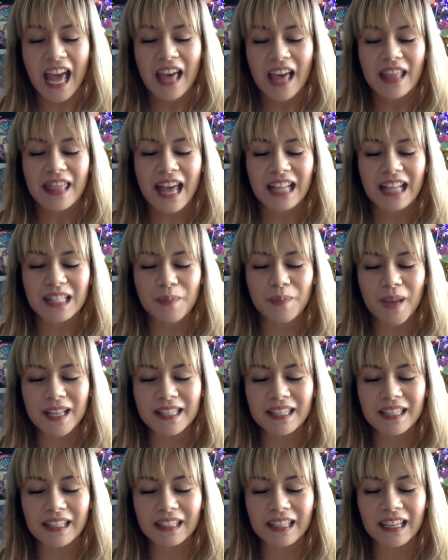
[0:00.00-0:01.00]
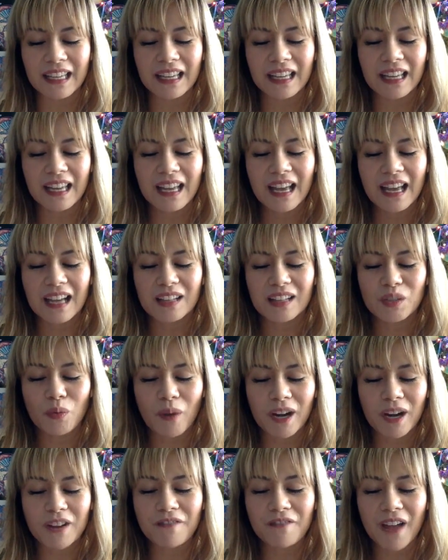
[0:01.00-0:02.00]
that's basically
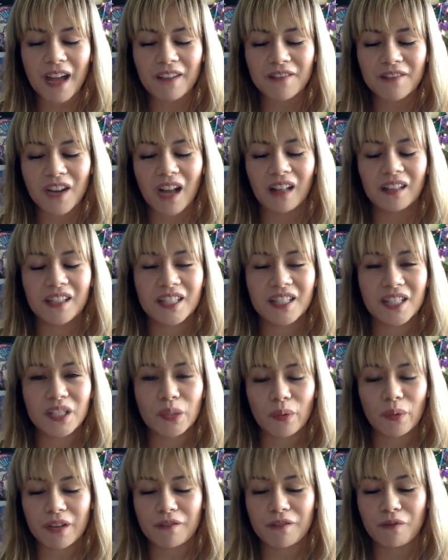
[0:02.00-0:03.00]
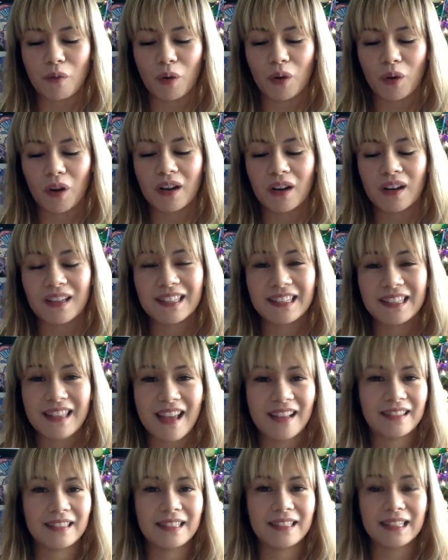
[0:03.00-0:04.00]
$25.24
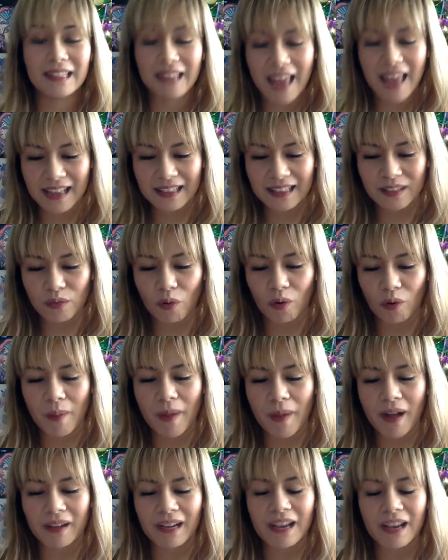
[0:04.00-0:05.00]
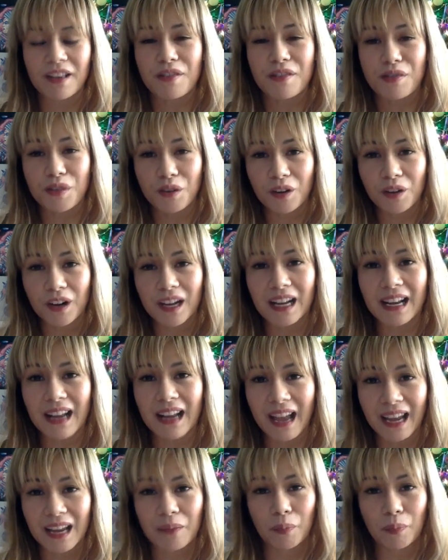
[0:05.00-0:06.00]
less, or about a
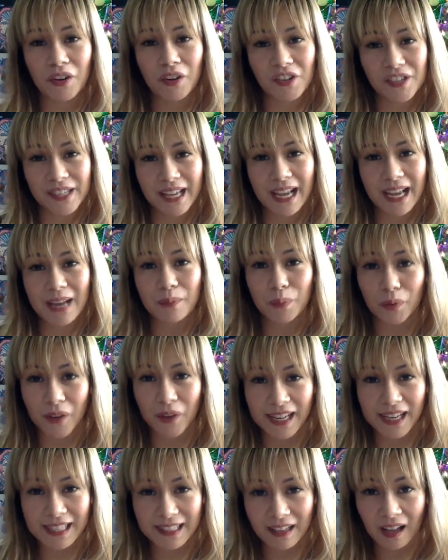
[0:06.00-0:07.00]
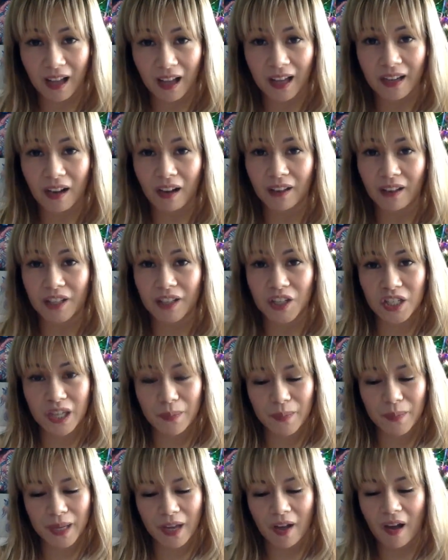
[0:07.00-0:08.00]
39% price cut on the
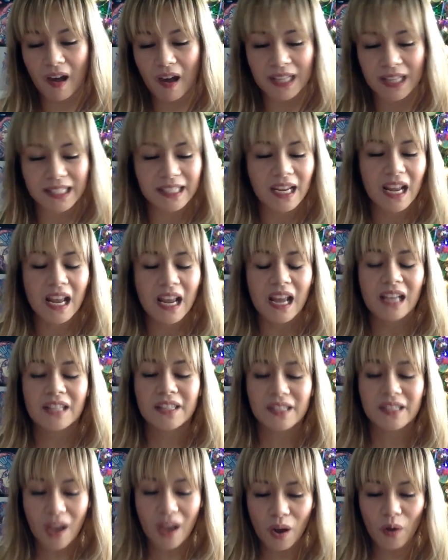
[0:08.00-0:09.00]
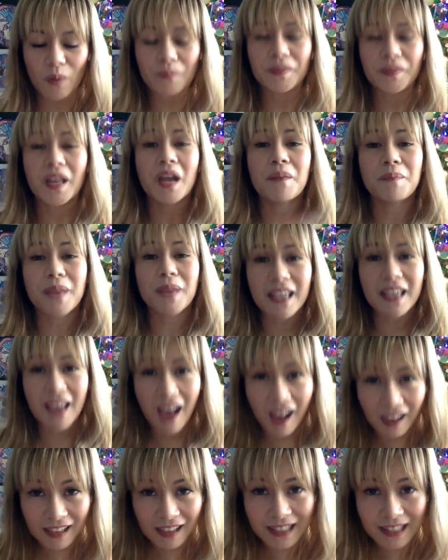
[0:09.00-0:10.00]
shipping cost. So
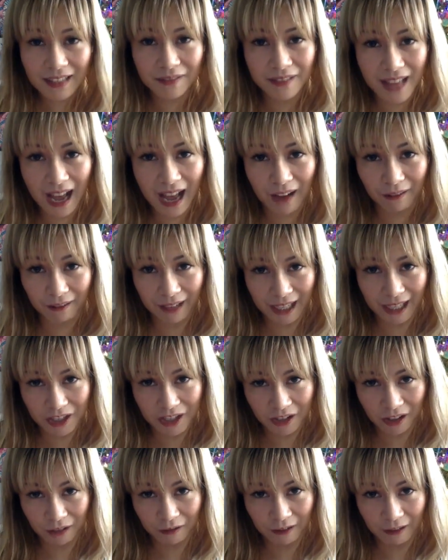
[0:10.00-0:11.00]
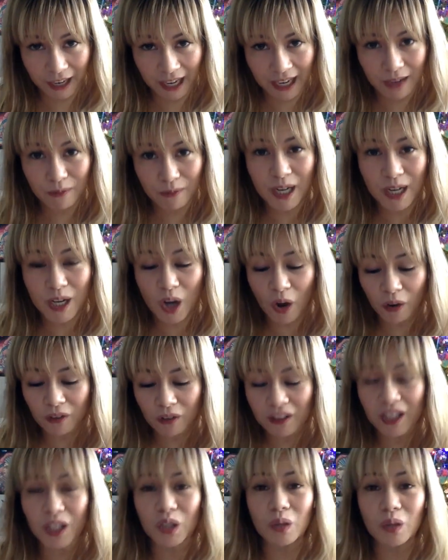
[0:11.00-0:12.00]
because of that, Rachel Ray, we know
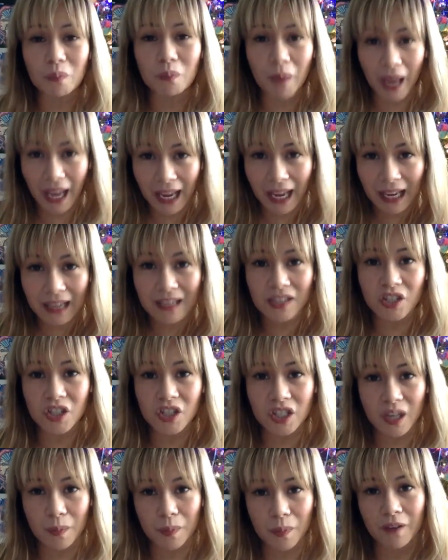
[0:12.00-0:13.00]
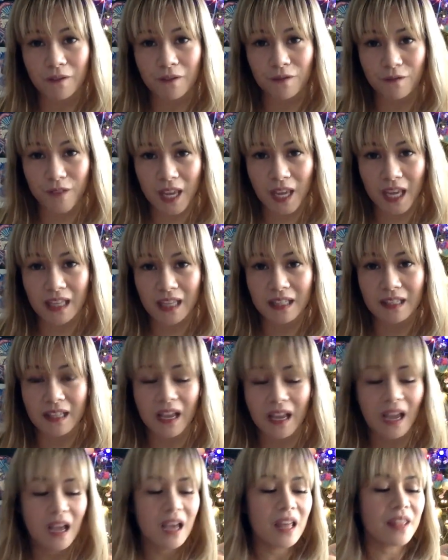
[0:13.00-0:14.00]
that you paid shipping fees
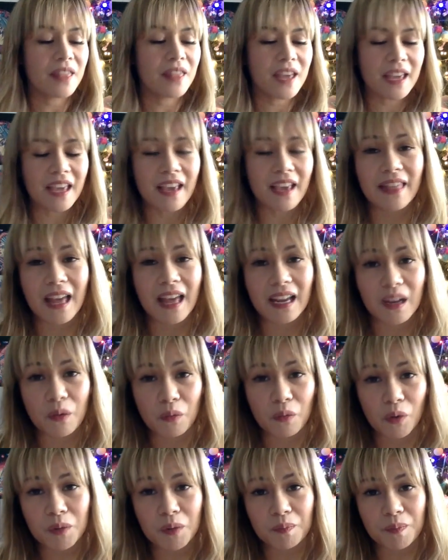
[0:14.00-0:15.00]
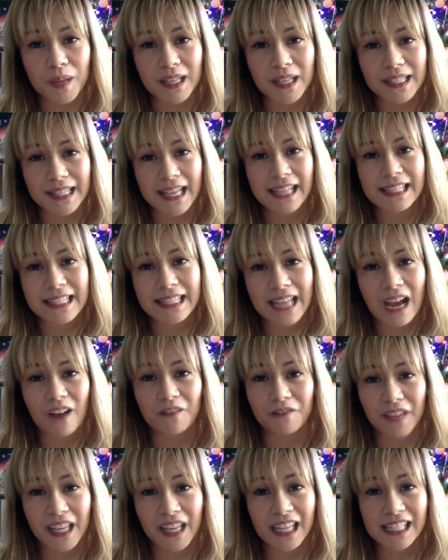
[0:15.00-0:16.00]
thinking that it would be sent out
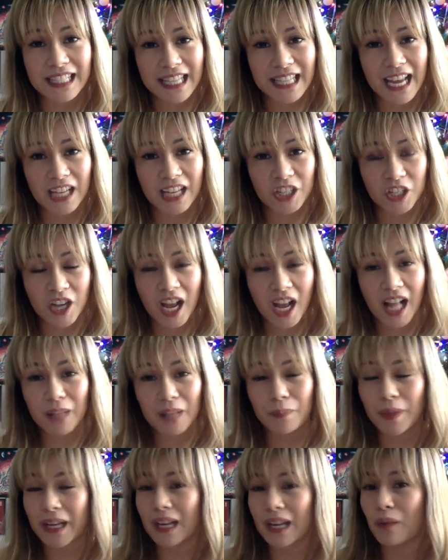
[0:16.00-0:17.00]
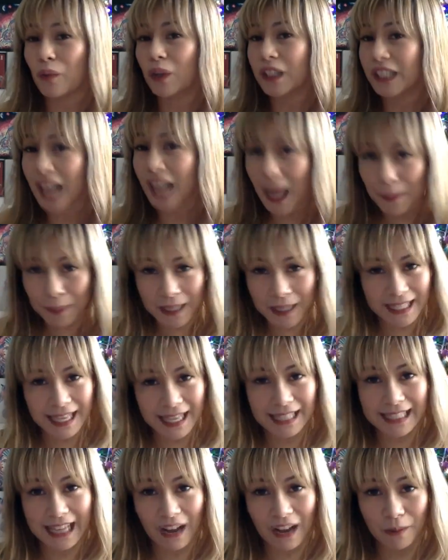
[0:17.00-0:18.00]
via DHL, but it will not be
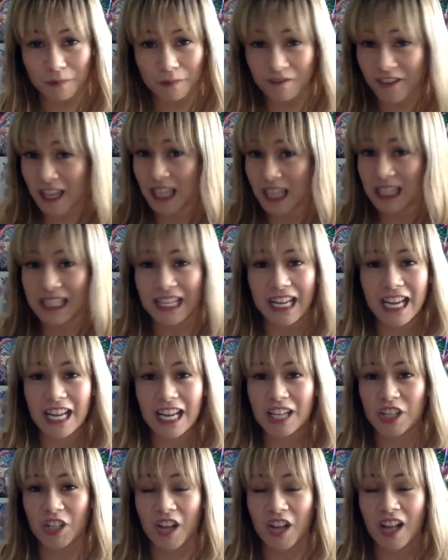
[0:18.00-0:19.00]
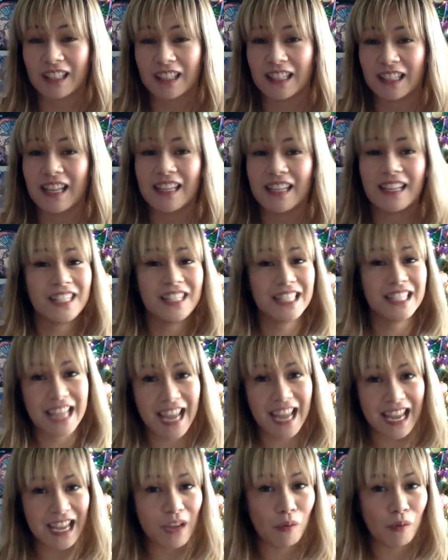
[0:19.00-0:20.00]
sent out via DHL
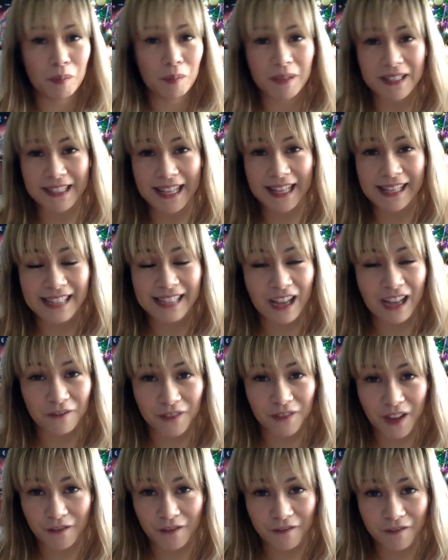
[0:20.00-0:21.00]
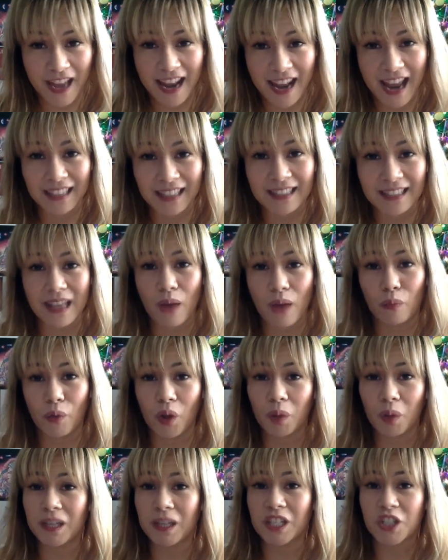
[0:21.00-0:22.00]
today, it will be sent out via FedEx. That
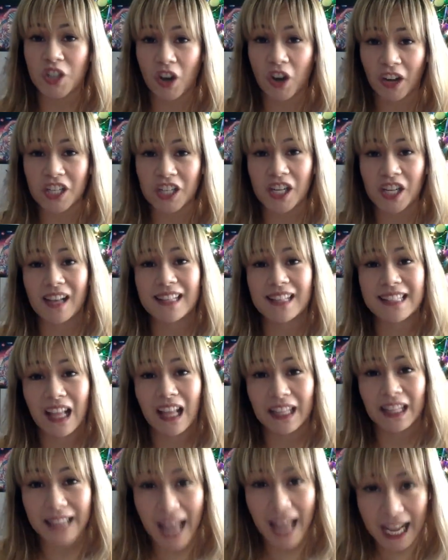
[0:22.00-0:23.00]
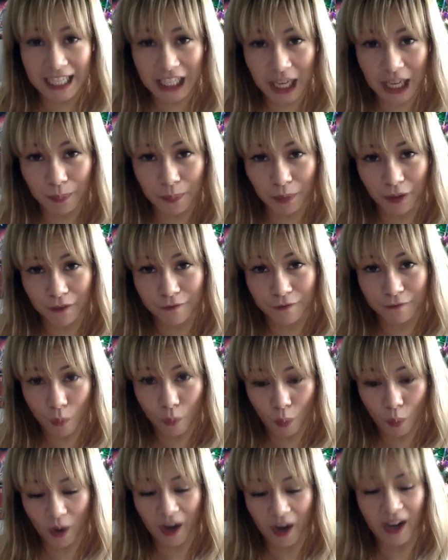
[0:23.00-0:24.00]
will be charging us a lot cheaper
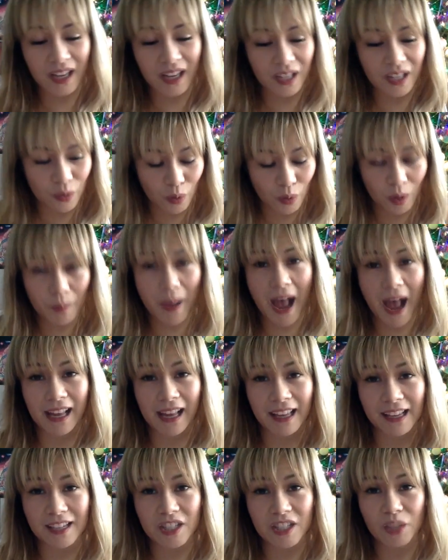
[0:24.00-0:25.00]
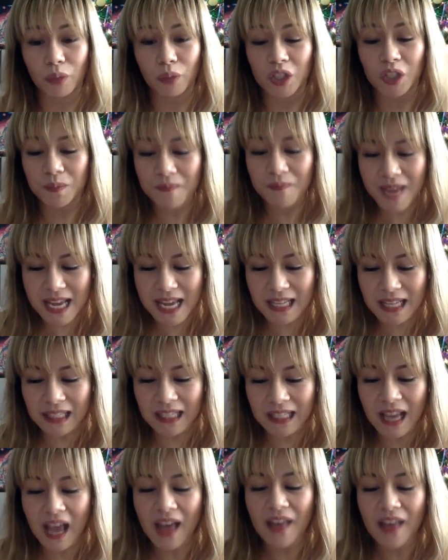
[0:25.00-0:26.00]
for your package, which means
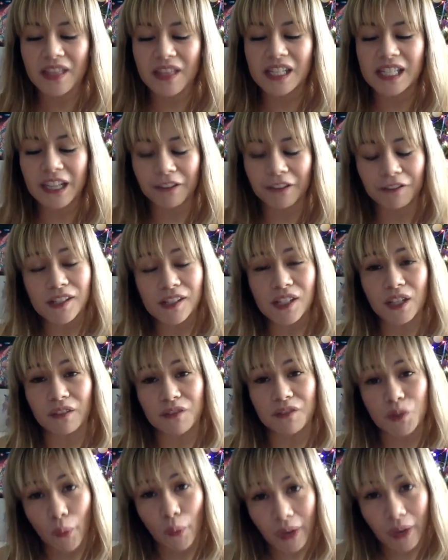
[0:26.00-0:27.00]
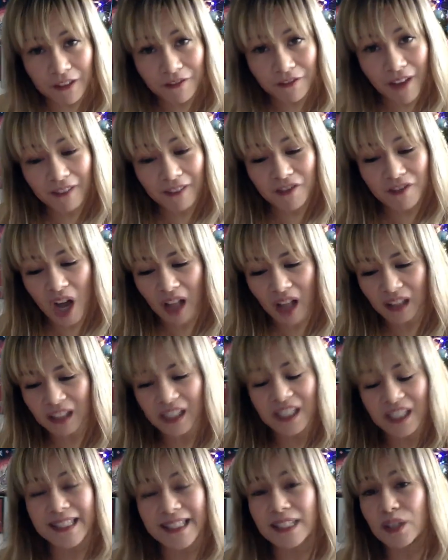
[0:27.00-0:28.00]
the difference of
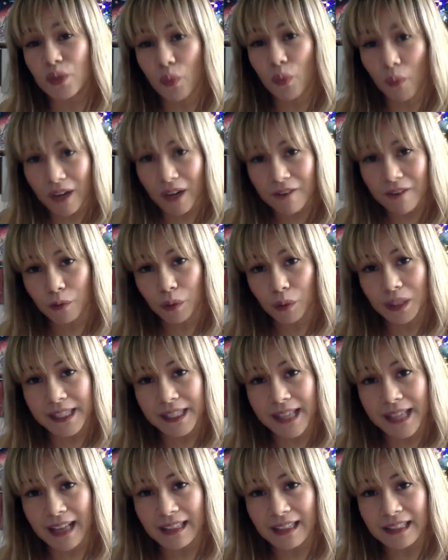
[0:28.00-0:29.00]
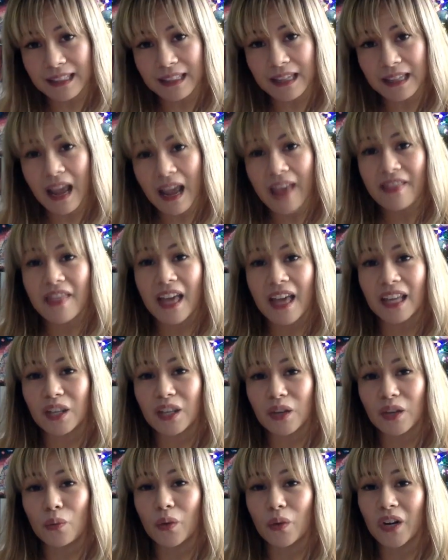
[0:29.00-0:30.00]
$25.24 that
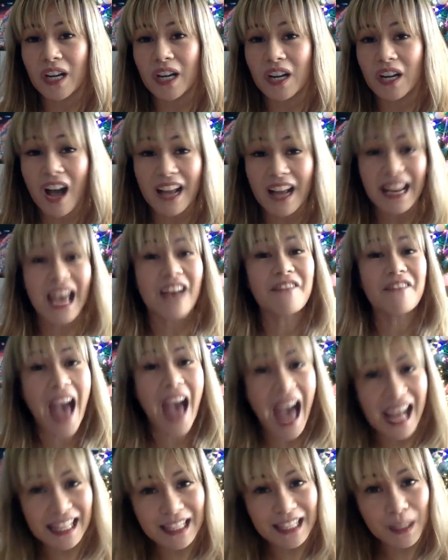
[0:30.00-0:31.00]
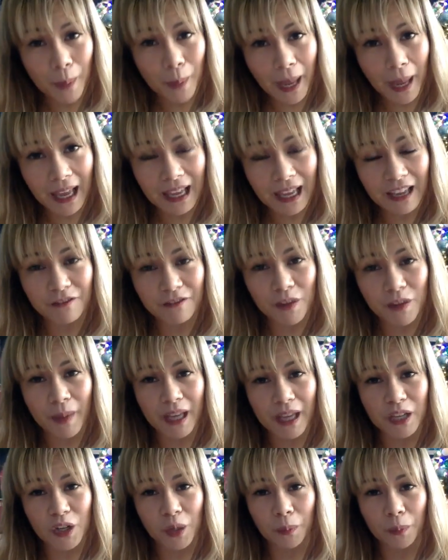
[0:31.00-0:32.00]
you would not have had to pay if you
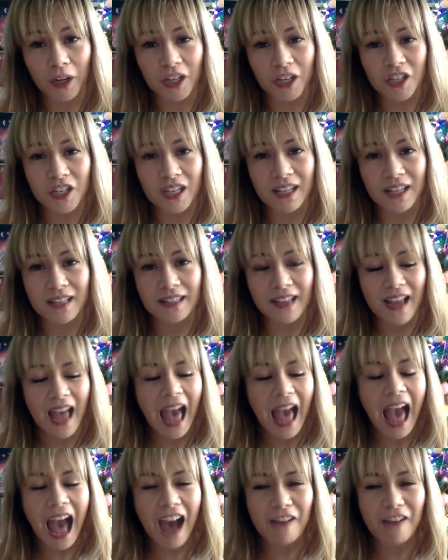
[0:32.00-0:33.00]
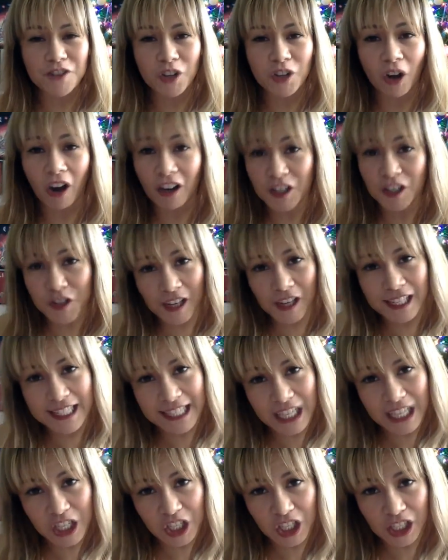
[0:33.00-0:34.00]
made your purchase after our
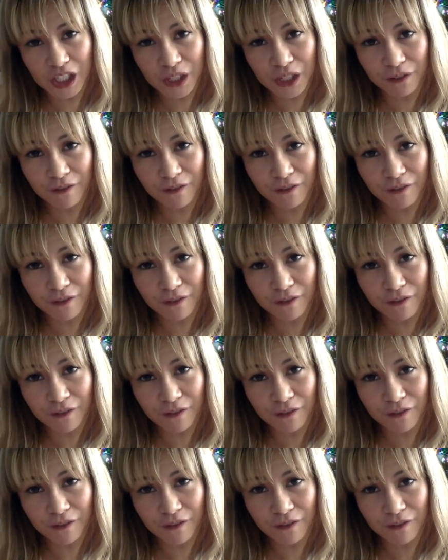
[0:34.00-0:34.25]
transition to